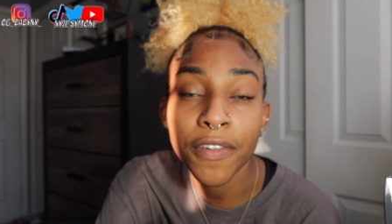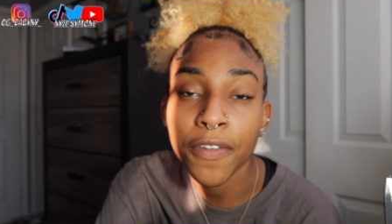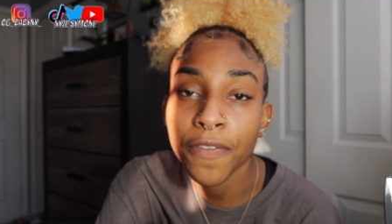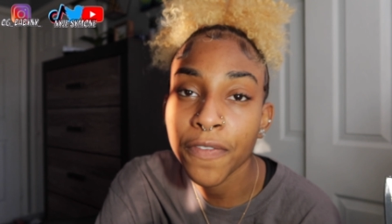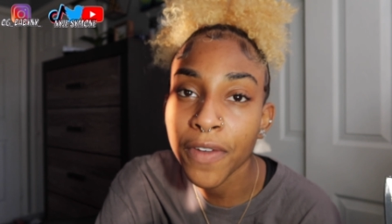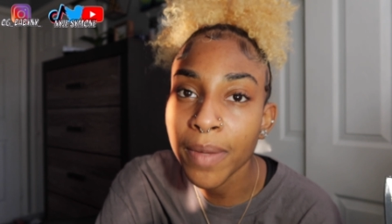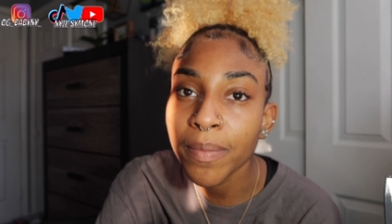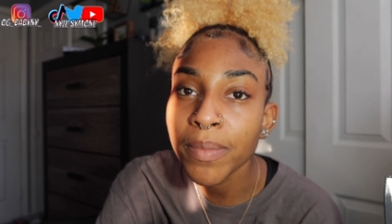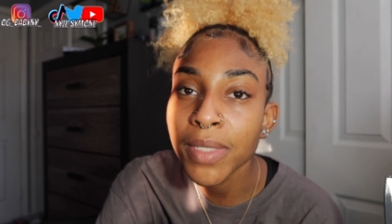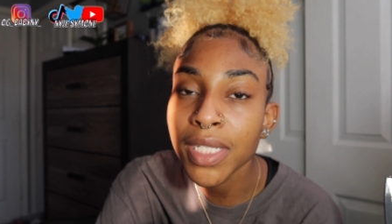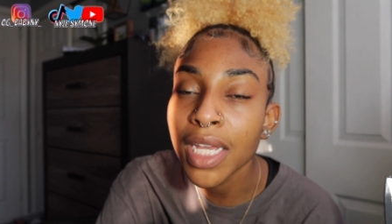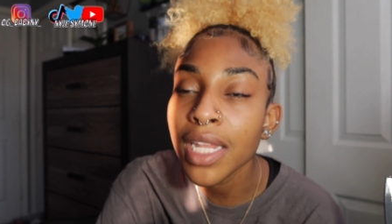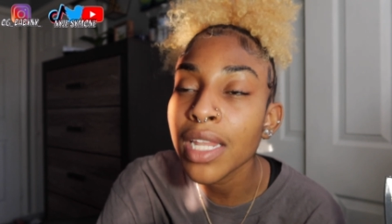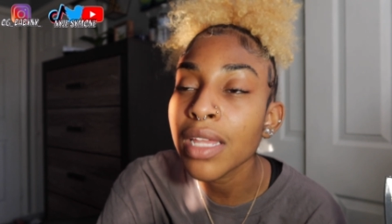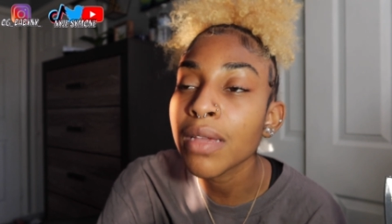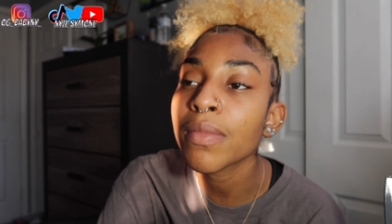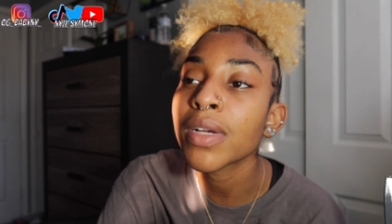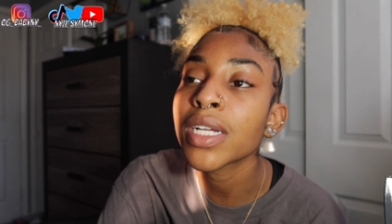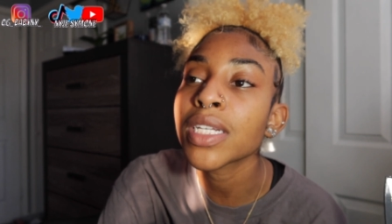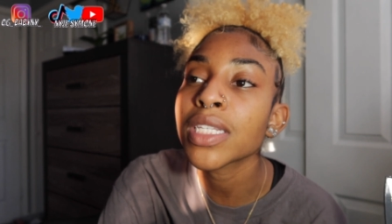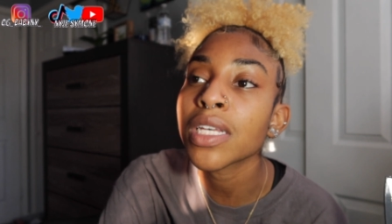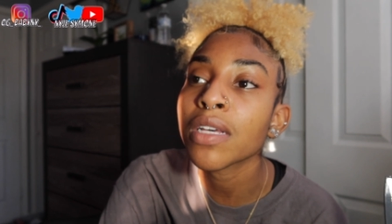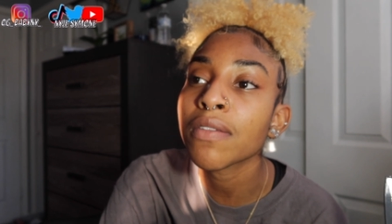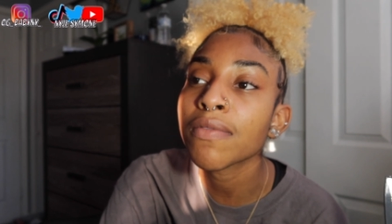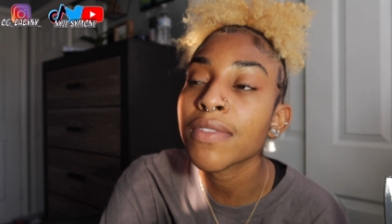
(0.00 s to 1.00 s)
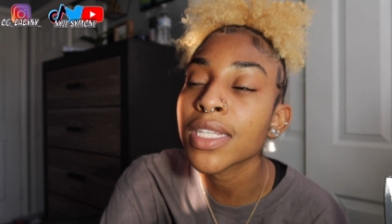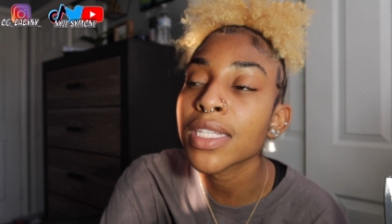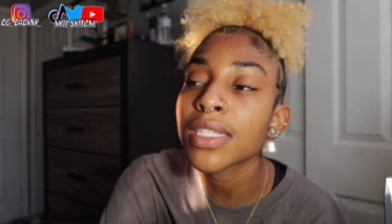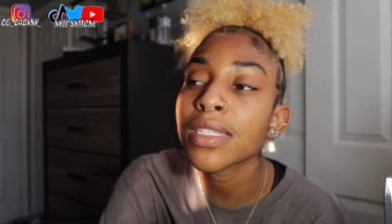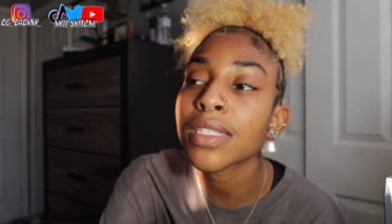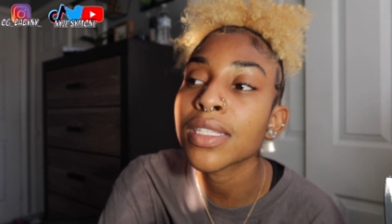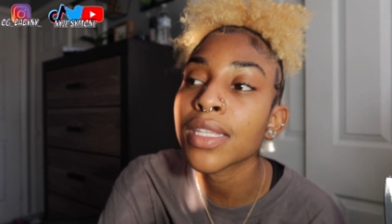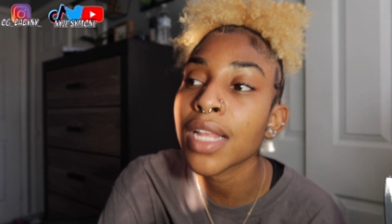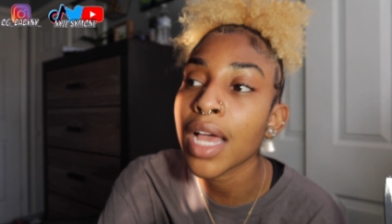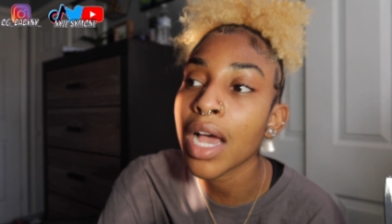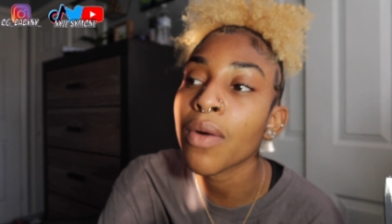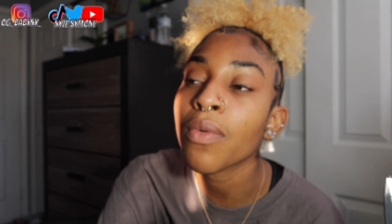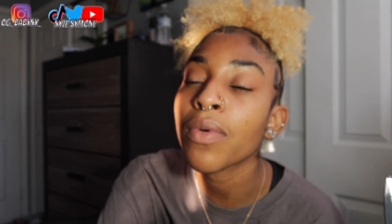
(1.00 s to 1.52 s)
If I'm telling myself this is
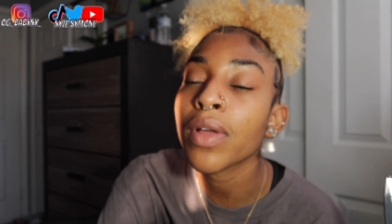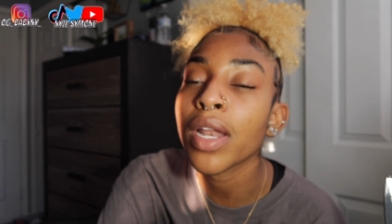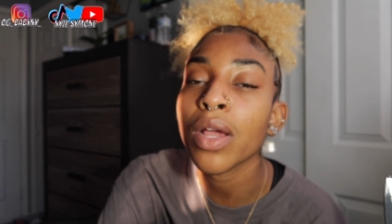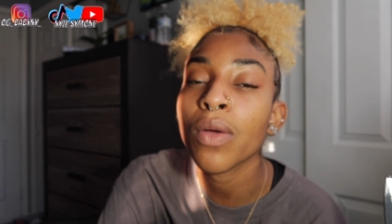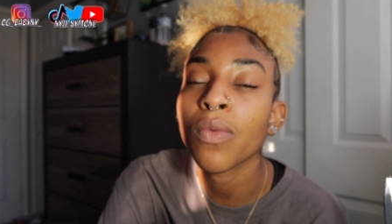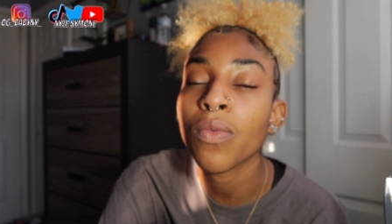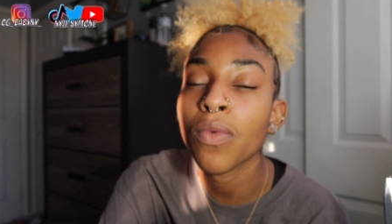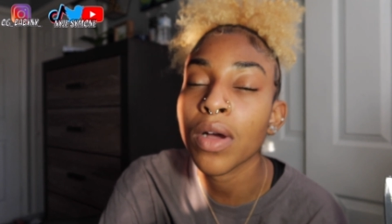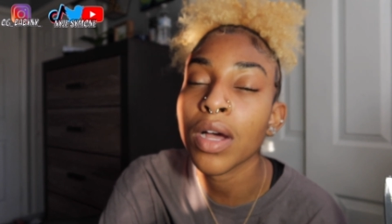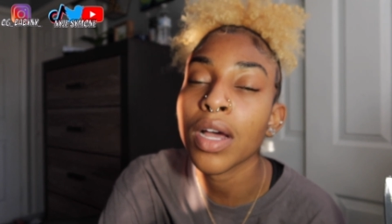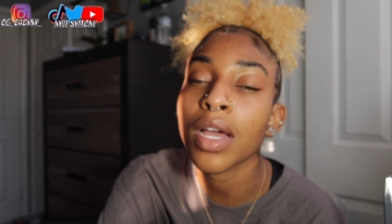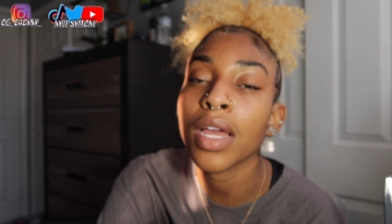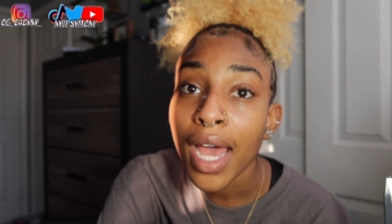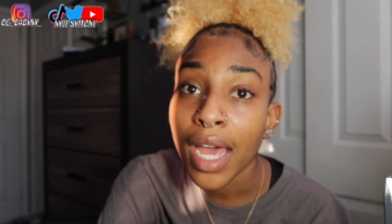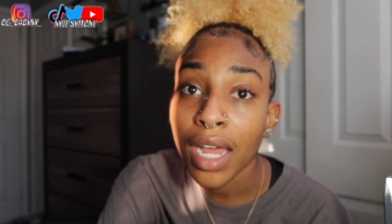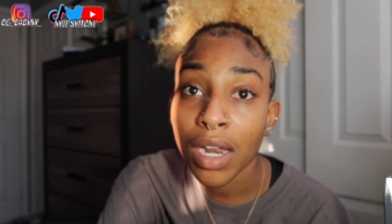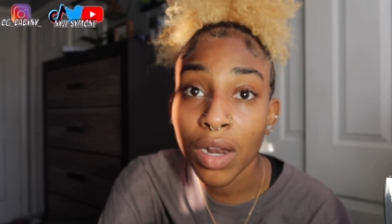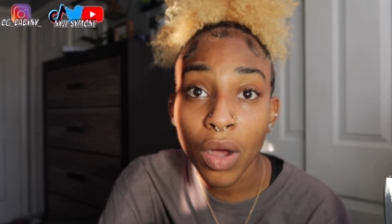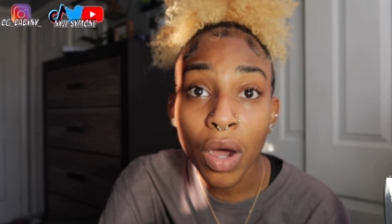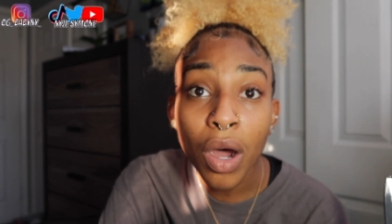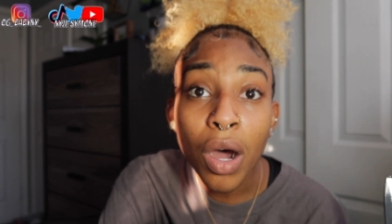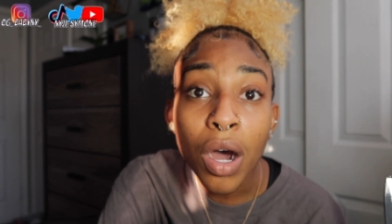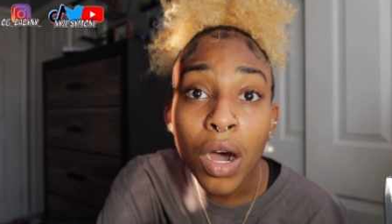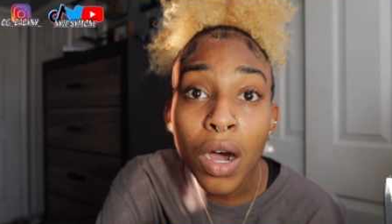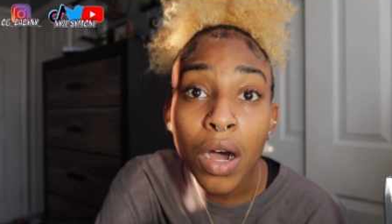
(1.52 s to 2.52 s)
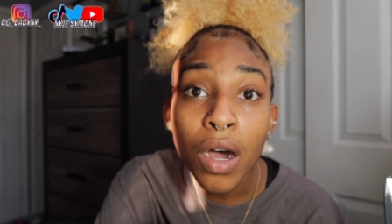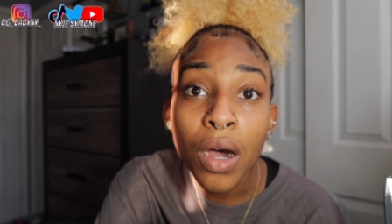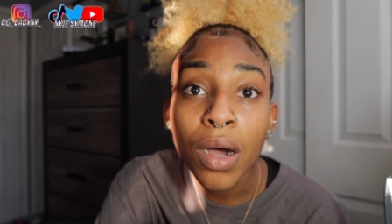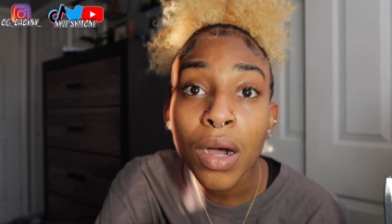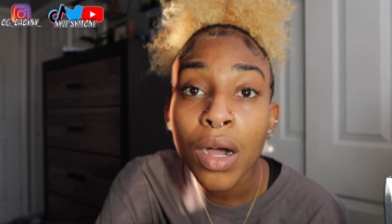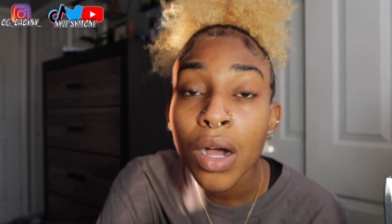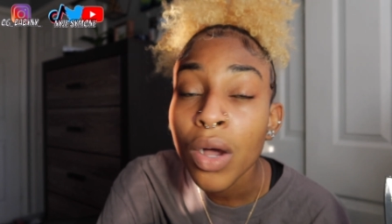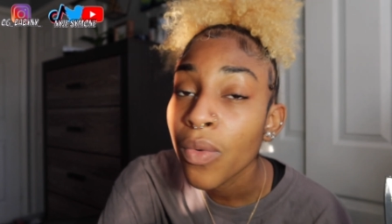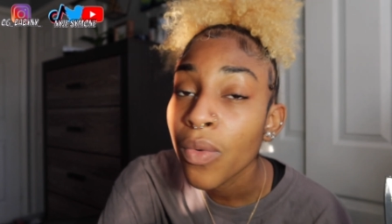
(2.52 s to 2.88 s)
not what I want at all,